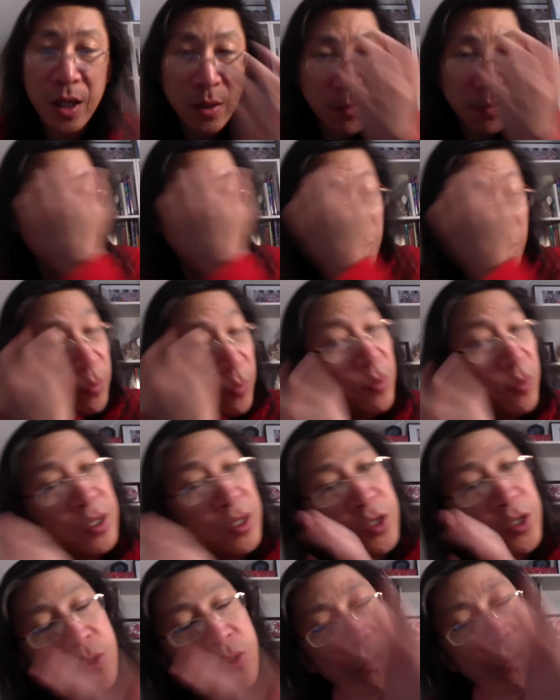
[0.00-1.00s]
But we're pretty
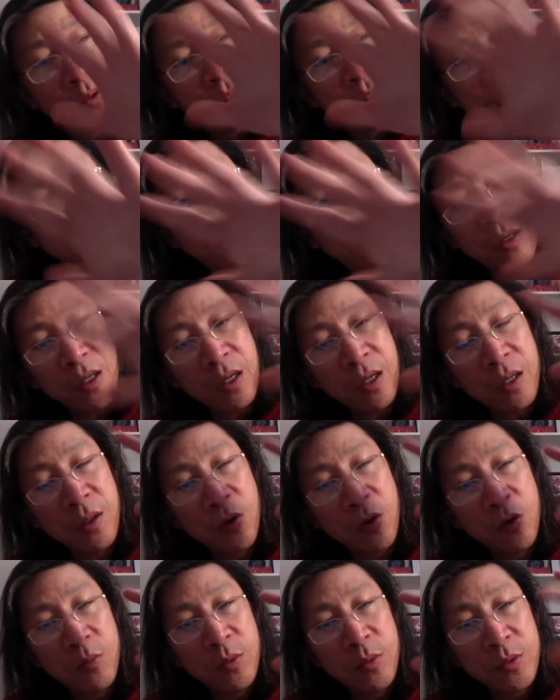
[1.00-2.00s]
sure that on a
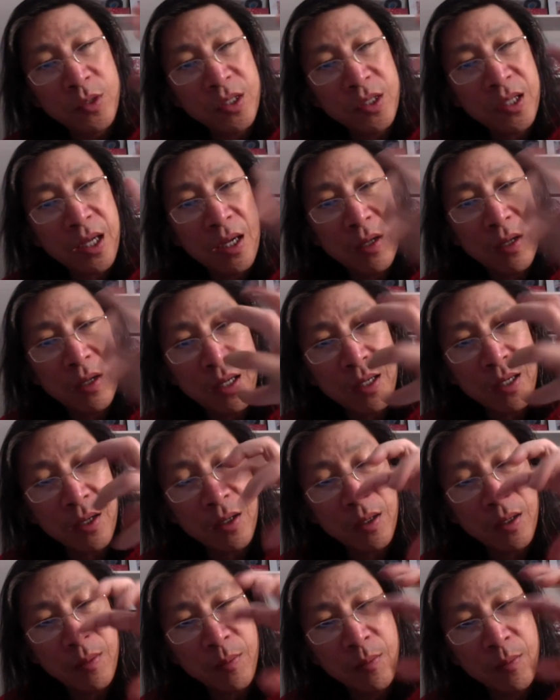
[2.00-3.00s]
global scale, like
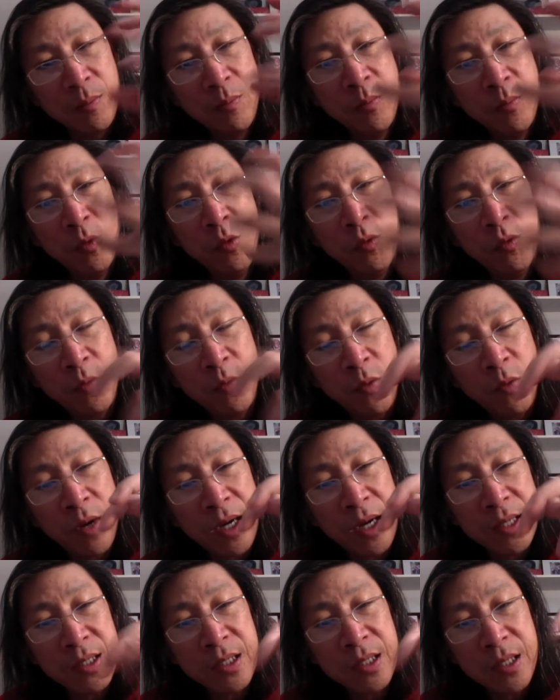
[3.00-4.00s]
on a
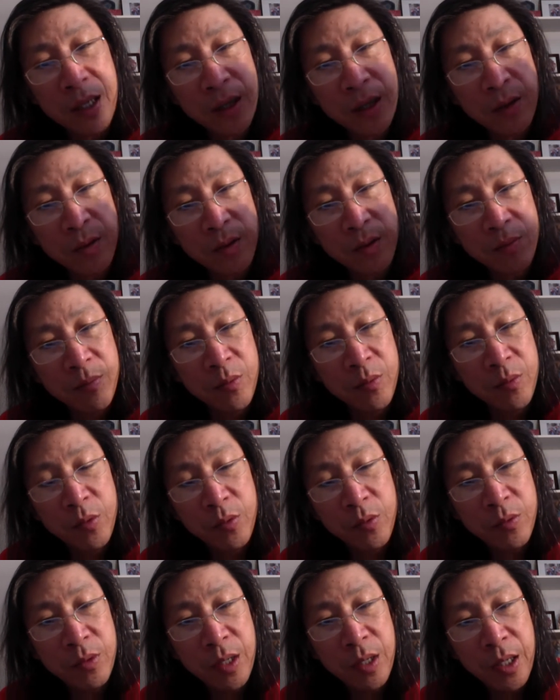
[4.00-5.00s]
moon-wide scale, the
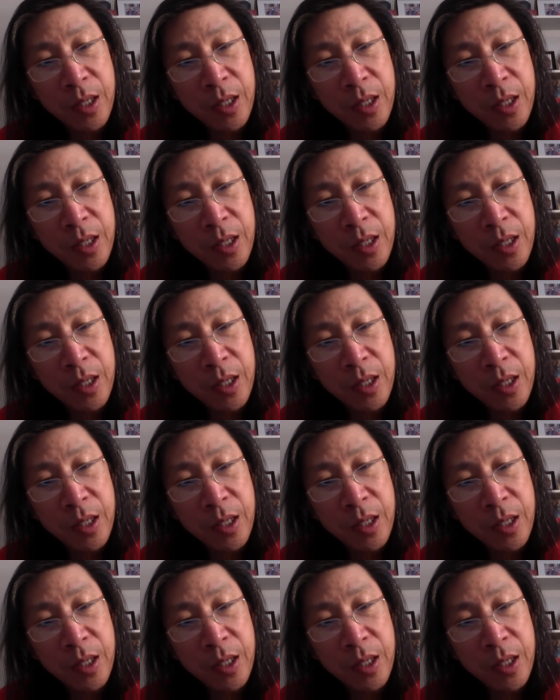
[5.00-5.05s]
moon